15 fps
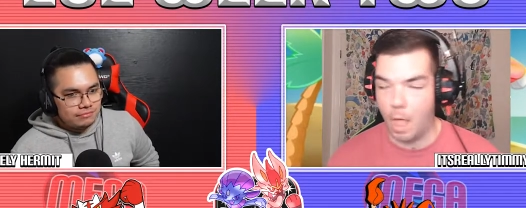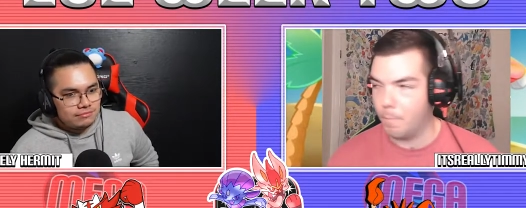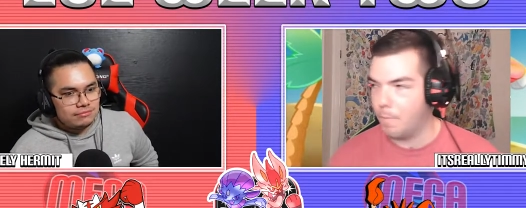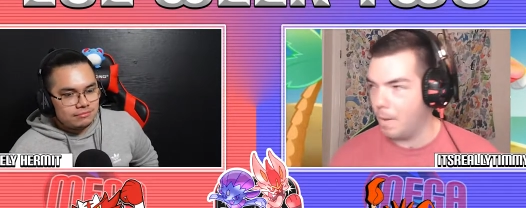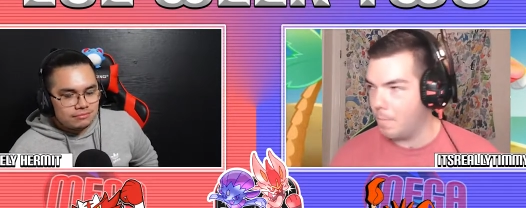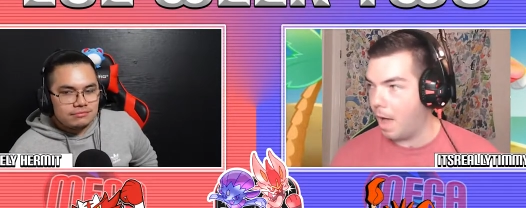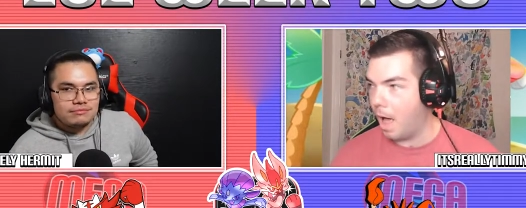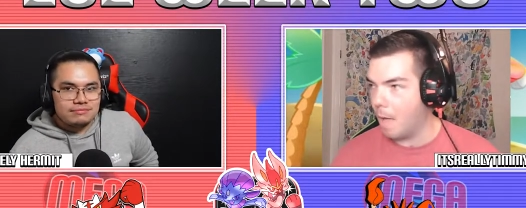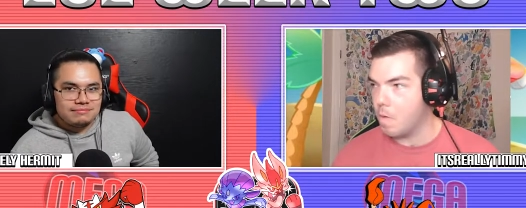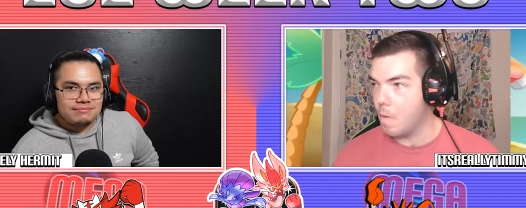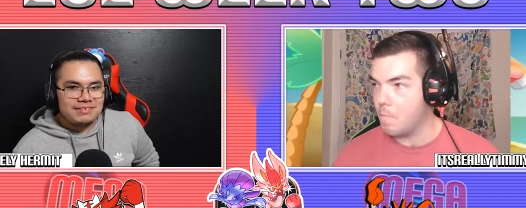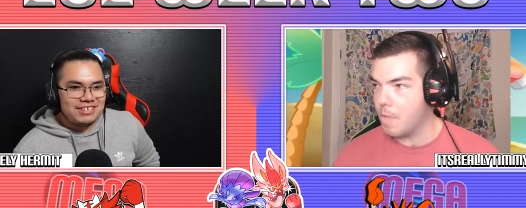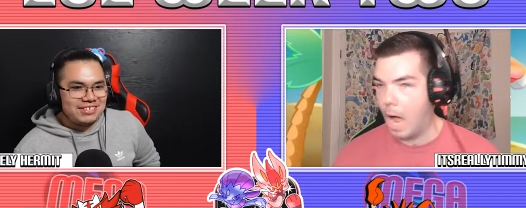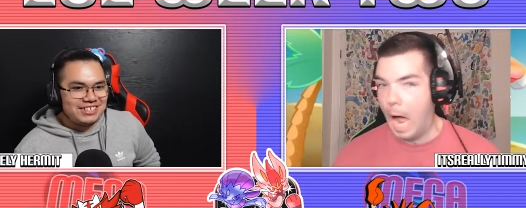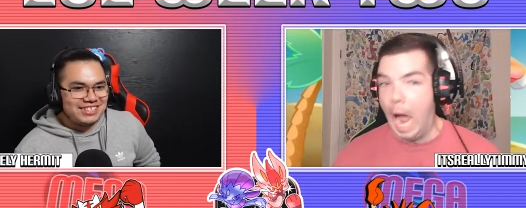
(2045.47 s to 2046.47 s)
Speaker 1: Blah, blah, blah,
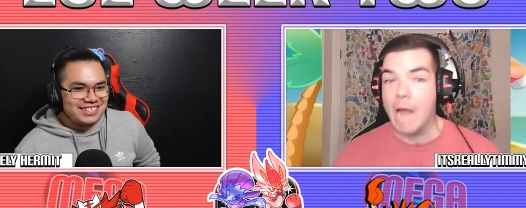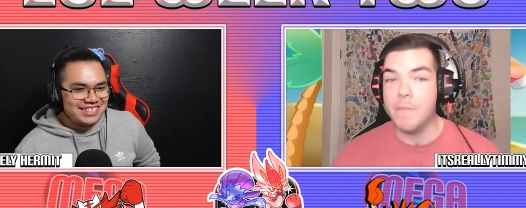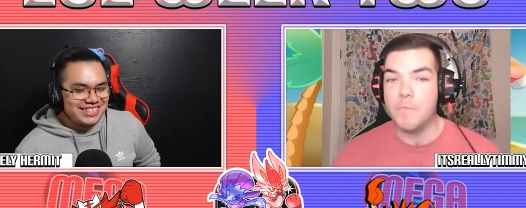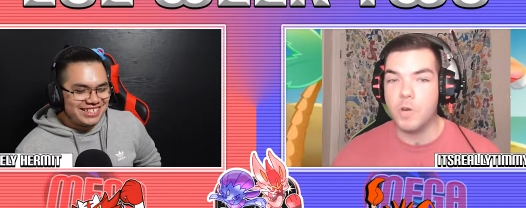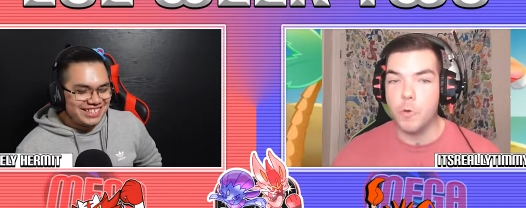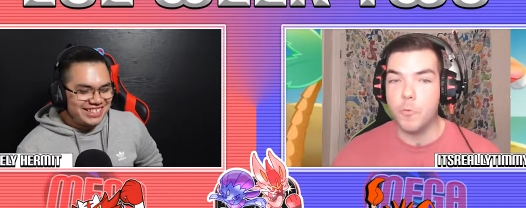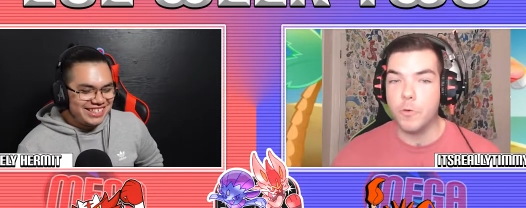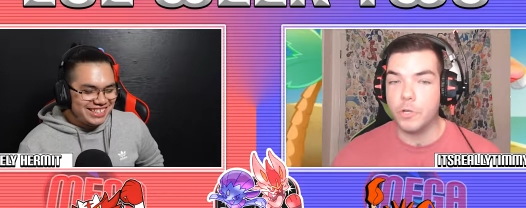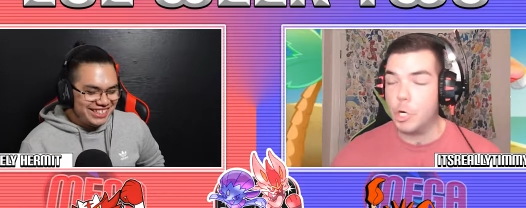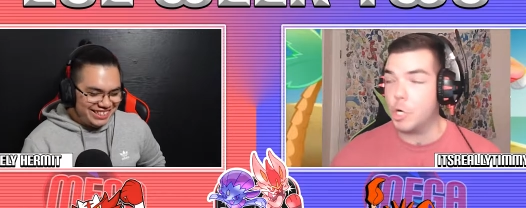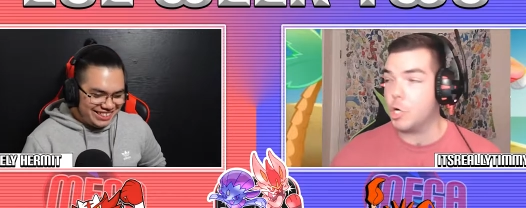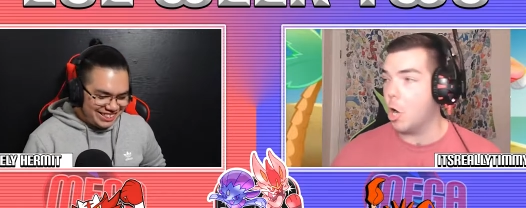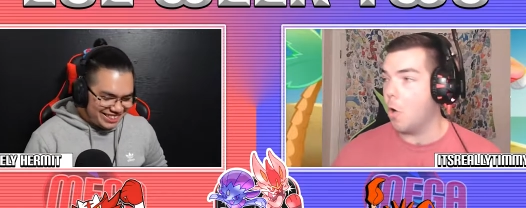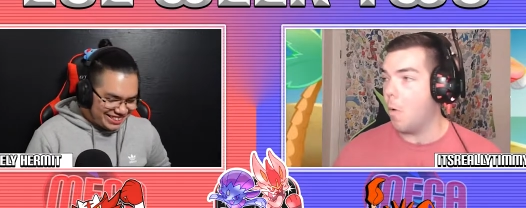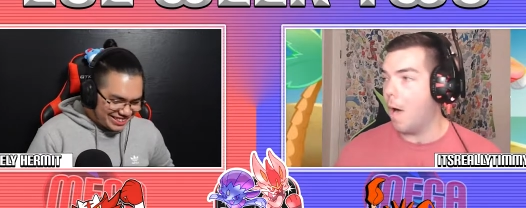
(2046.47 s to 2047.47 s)
blah. I'm going to
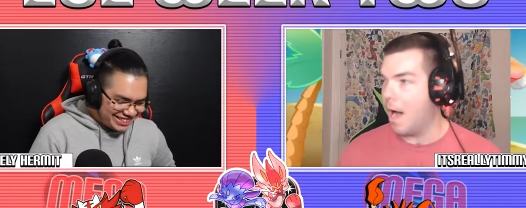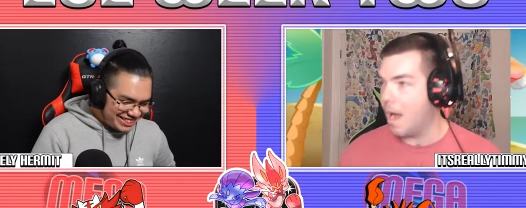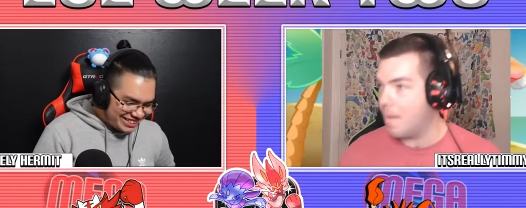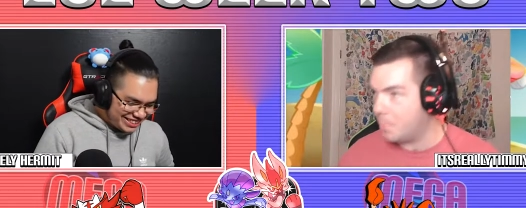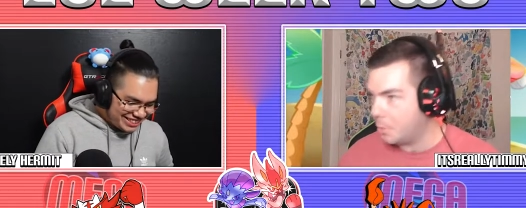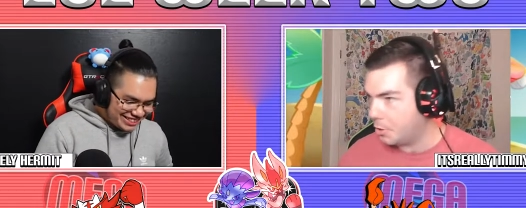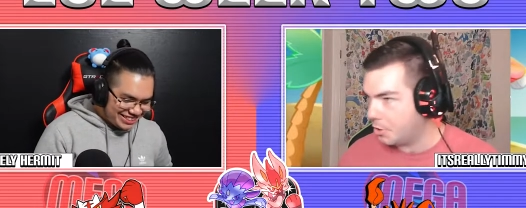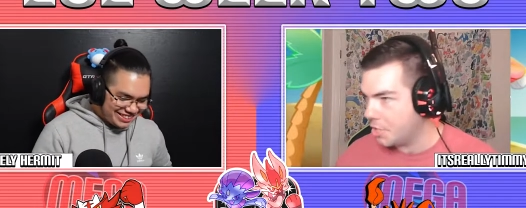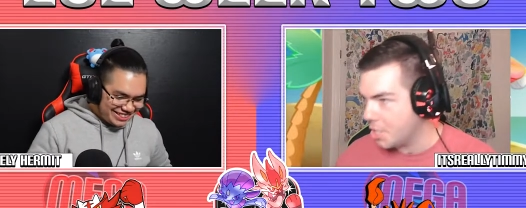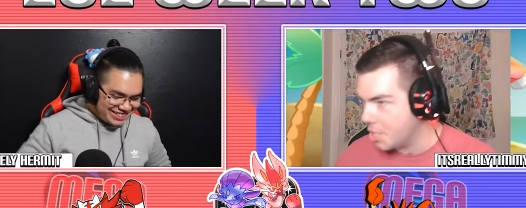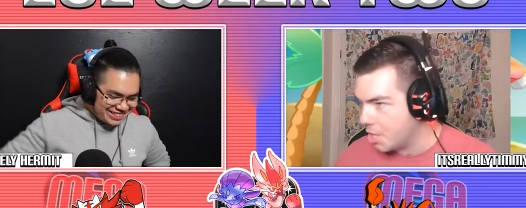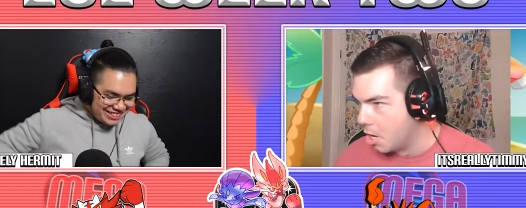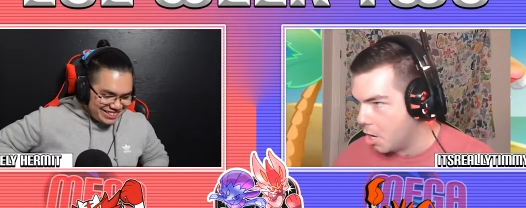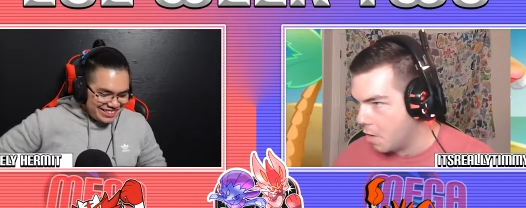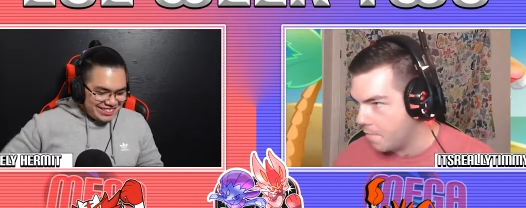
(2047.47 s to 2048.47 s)
go
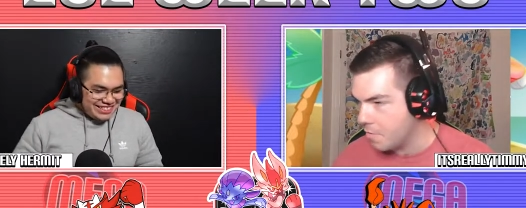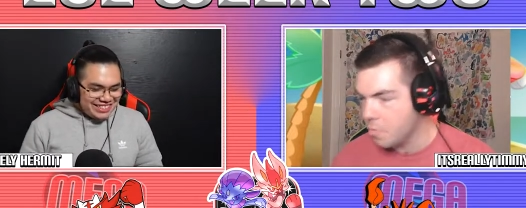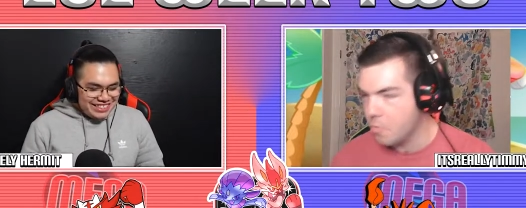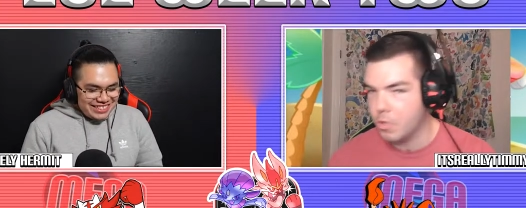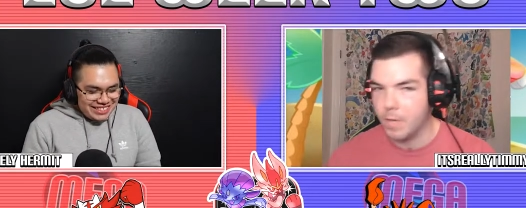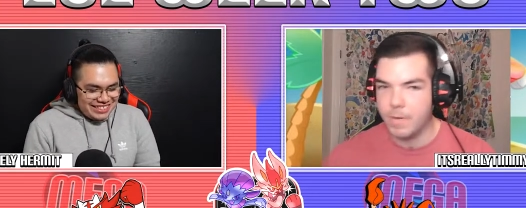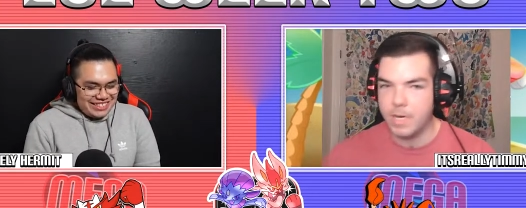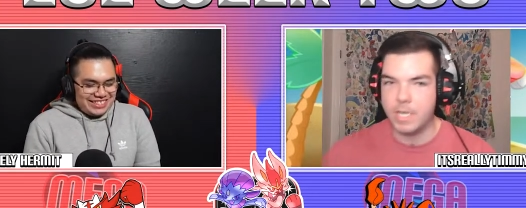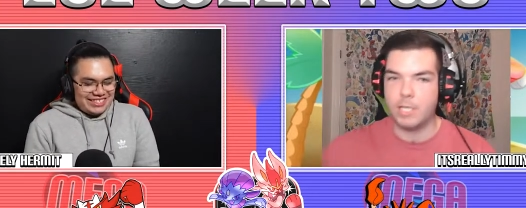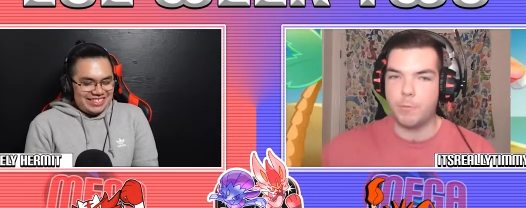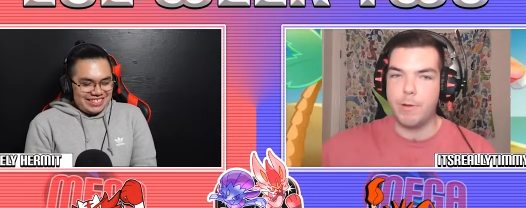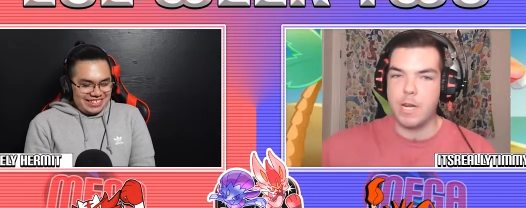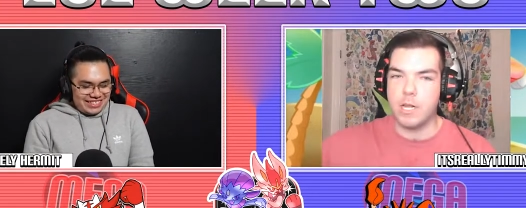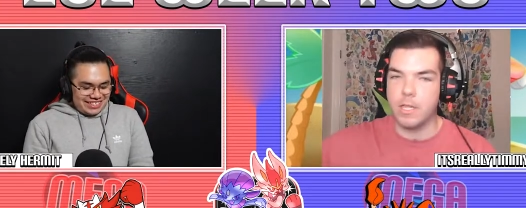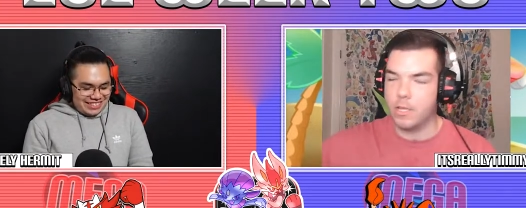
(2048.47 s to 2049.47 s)
opposite of you. Let me
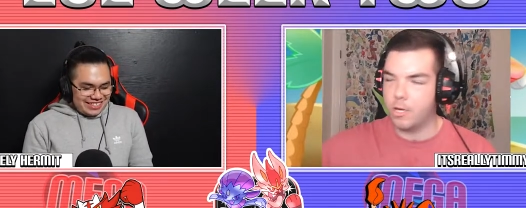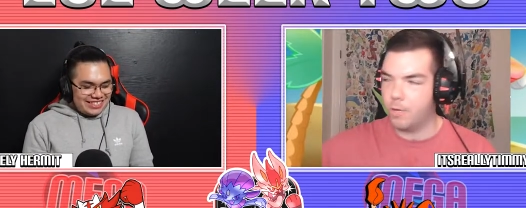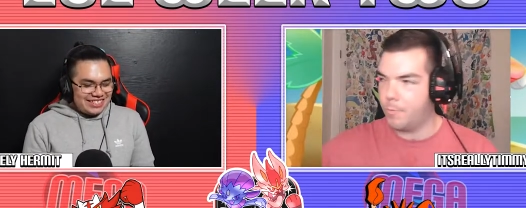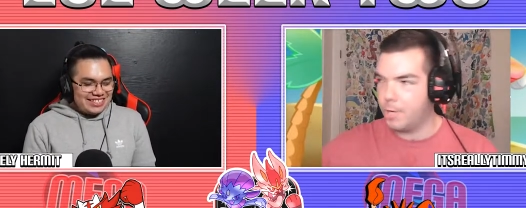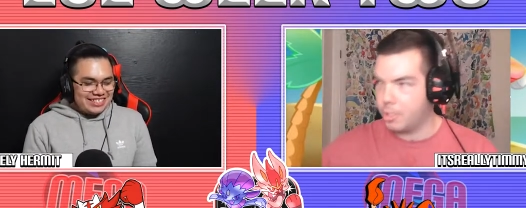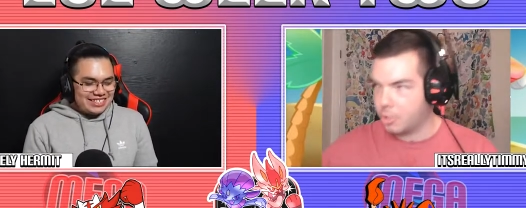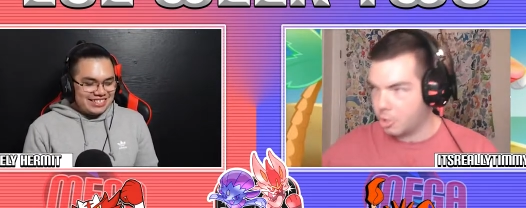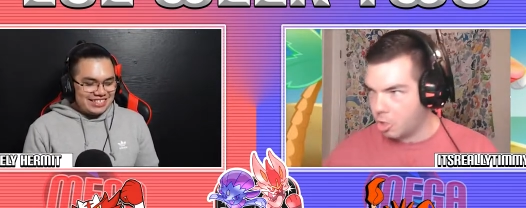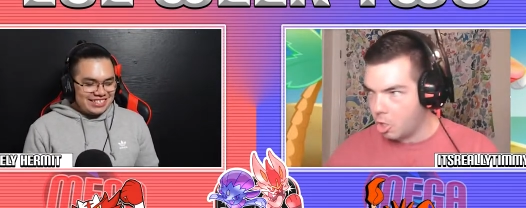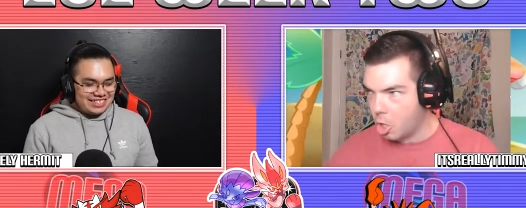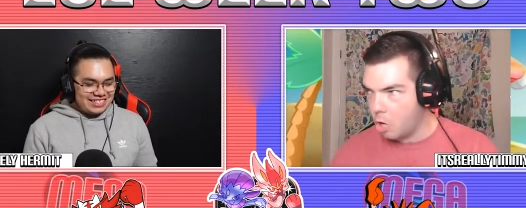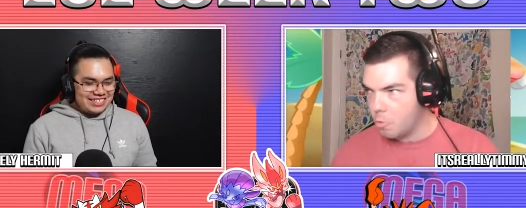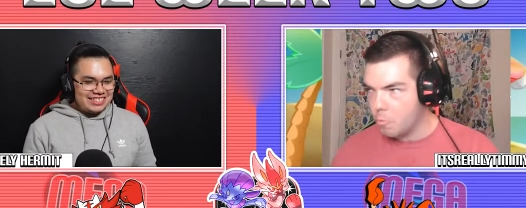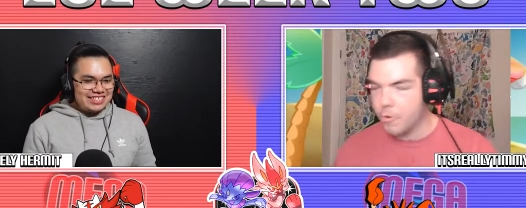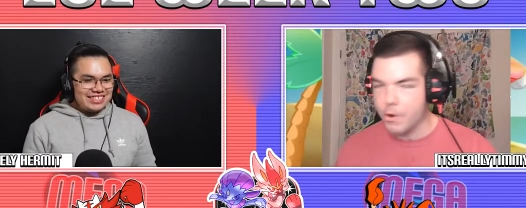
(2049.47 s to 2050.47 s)
speak a little bit
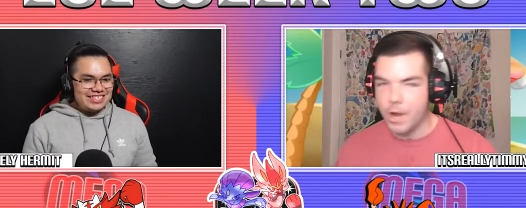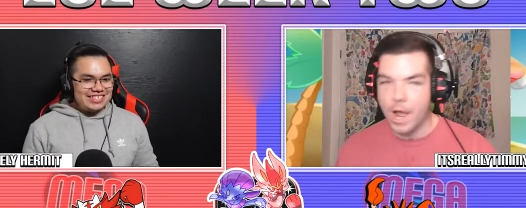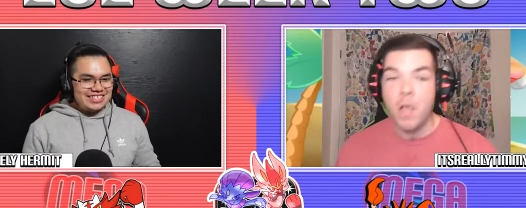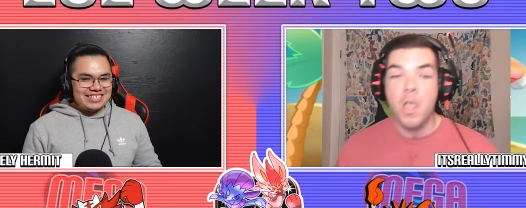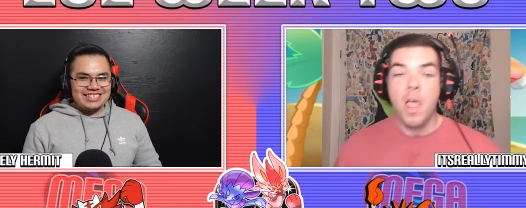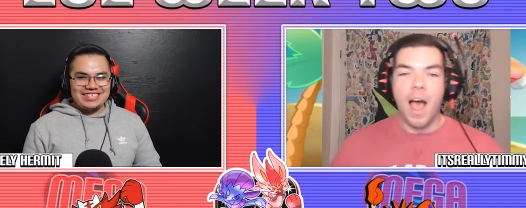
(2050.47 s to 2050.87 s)
slower now.